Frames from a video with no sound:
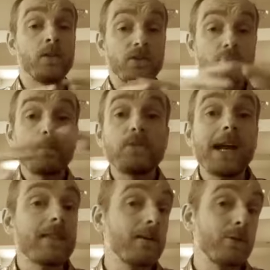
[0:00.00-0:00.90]
the
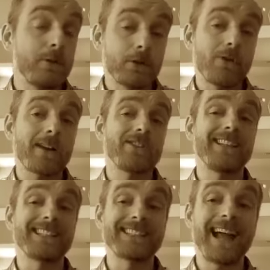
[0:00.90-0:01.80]
subject, the law of
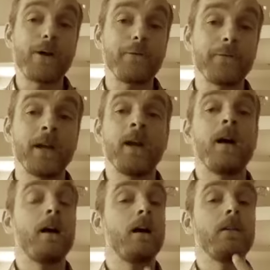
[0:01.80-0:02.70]
attraction itself,
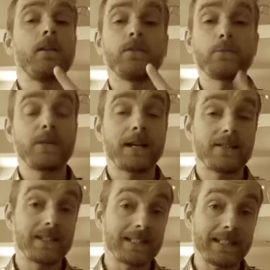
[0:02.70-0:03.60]
the
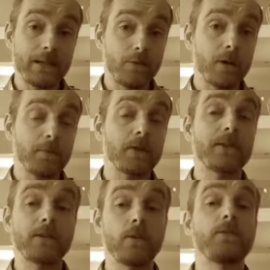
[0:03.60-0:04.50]
subject, the secret, because
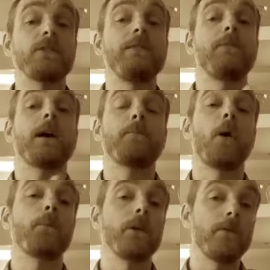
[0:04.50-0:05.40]
that's obviously very
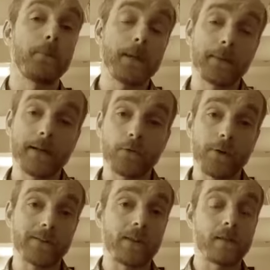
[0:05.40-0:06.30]
popular for people
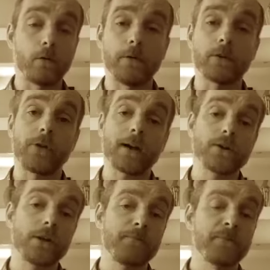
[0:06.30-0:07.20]
interested in the law of
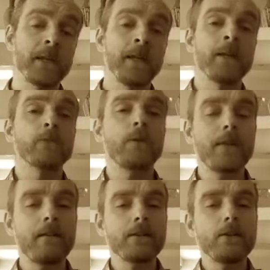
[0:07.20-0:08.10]
attraction. So if
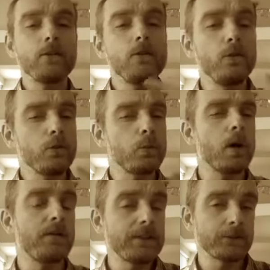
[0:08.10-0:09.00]
there is a
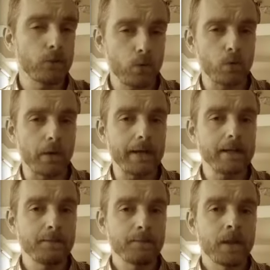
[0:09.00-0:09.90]
newsworthy
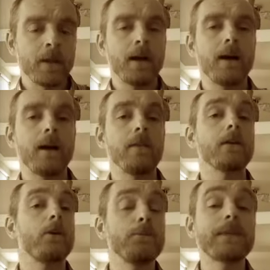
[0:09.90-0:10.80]
story
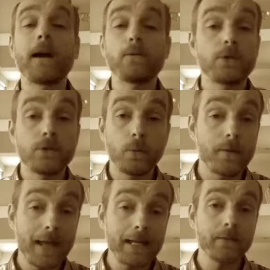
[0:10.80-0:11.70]
that comes out to do
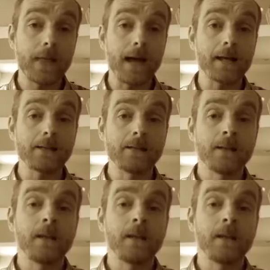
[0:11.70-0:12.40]
with any of that,